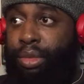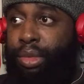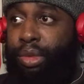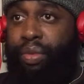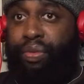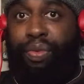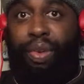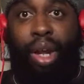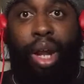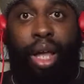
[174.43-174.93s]

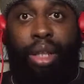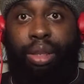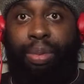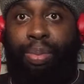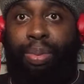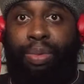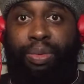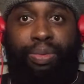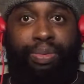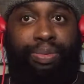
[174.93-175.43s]
fell out
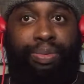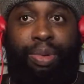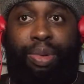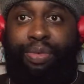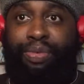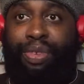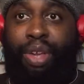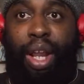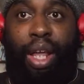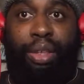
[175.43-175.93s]
the
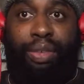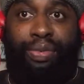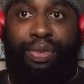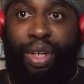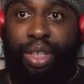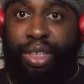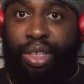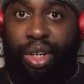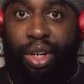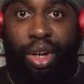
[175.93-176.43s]

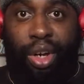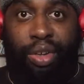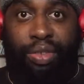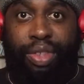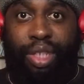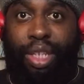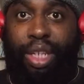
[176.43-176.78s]
face of the earth.